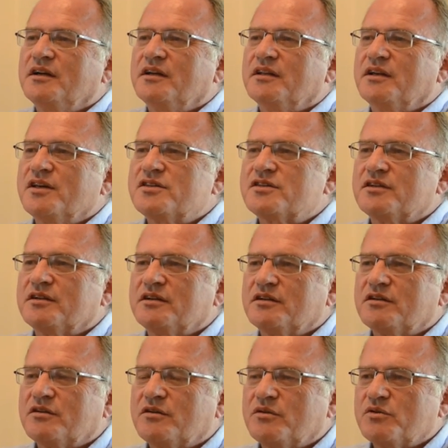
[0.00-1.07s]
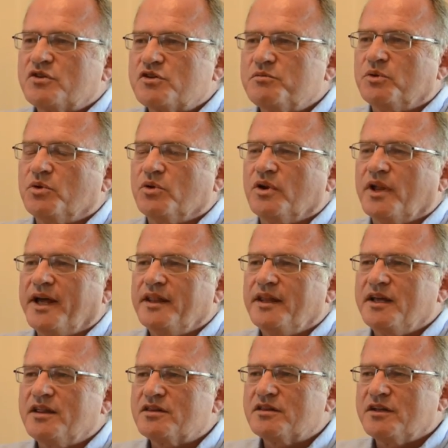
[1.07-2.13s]
they start small, and
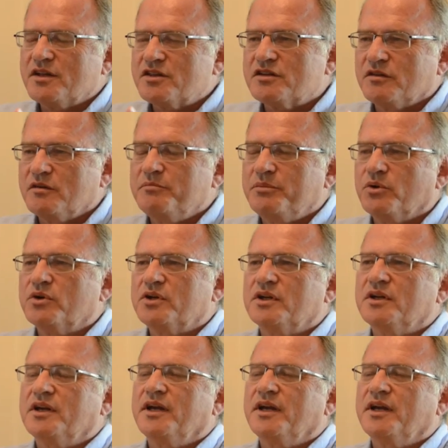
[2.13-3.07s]
that's so important.